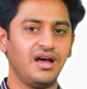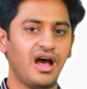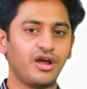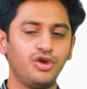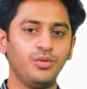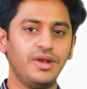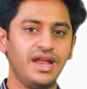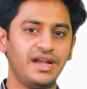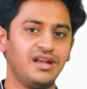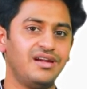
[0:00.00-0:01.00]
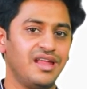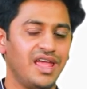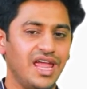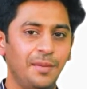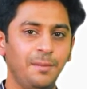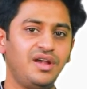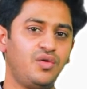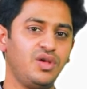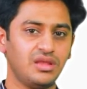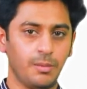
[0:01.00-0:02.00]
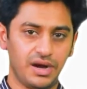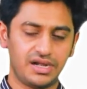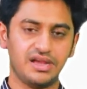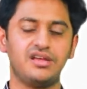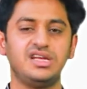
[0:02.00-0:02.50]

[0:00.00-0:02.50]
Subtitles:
accumulated in between the buttock